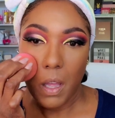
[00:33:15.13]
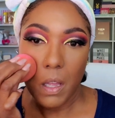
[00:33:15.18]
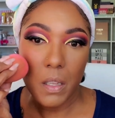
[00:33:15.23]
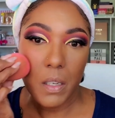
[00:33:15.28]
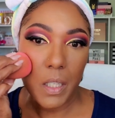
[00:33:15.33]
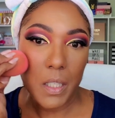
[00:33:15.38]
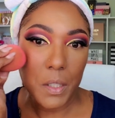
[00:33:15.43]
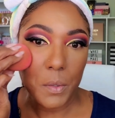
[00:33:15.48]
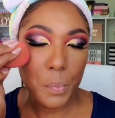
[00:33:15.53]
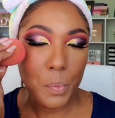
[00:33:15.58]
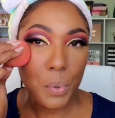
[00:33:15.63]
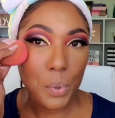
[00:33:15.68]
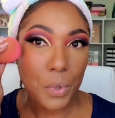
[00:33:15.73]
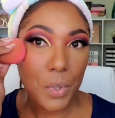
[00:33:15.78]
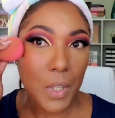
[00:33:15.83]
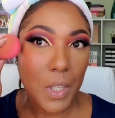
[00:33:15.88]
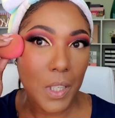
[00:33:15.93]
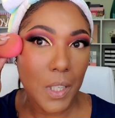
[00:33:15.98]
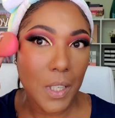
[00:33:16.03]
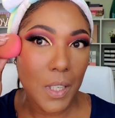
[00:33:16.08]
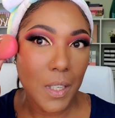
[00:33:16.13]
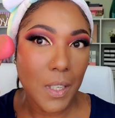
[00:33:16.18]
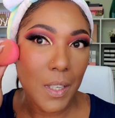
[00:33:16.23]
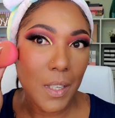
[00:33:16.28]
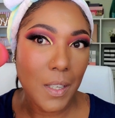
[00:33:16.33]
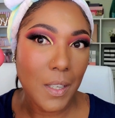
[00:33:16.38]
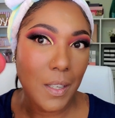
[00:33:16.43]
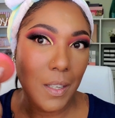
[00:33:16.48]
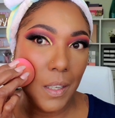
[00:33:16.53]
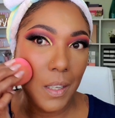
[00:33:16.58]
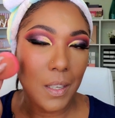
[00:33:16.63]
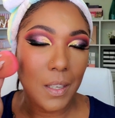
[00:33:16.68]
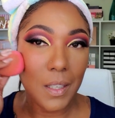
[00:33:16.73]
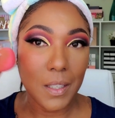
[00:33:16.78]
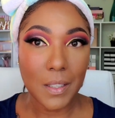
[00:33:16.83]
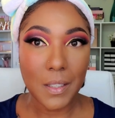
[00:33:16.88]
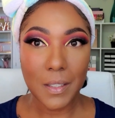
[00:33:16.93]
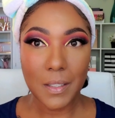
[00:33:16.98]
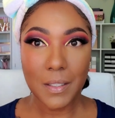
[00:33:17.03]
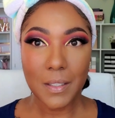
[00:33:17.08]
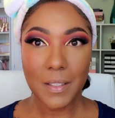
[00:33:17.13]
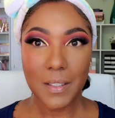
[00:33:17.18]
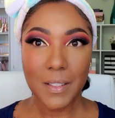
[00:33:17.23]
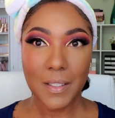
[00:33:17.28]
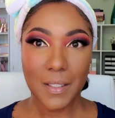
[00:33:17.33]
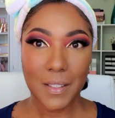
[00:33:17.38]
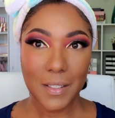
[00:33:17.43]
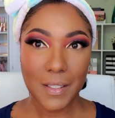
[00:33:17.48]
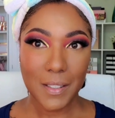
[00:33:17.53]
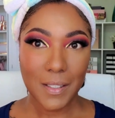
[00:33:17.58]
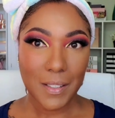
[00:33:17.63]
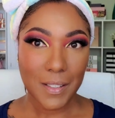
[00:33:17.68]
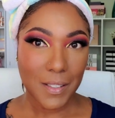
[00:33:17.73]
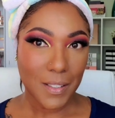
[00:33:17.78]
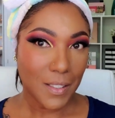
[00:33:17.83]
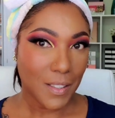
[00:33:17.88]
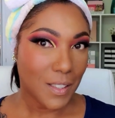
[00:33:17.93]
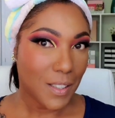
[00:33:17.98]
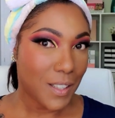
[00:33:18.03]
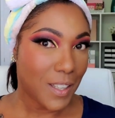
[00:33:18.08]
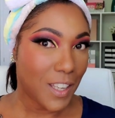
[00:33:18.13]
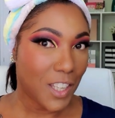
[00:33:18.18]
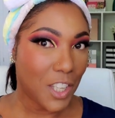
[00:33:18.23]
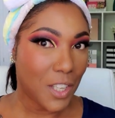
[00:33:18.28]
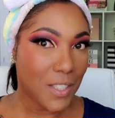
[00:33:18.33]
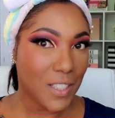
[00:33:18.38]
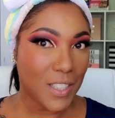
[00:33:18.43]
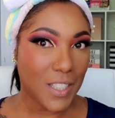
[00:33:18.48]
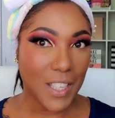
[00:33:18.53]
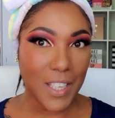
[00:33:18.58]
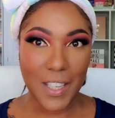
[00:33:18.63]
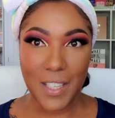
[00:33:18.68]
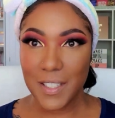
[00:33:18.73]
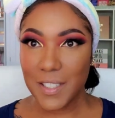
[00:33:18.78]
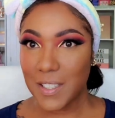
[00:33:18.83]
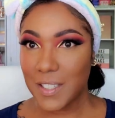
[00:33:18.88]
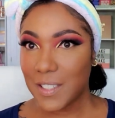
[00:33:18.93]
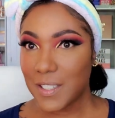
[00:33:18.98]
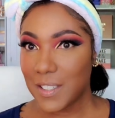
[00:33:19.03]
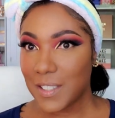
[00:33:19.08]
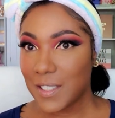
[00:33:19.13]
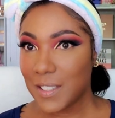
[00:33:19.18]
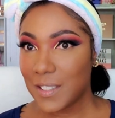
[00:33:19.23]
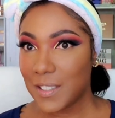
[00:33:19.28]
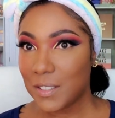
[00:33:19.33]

Oh, that's pretty. Can y'all see it?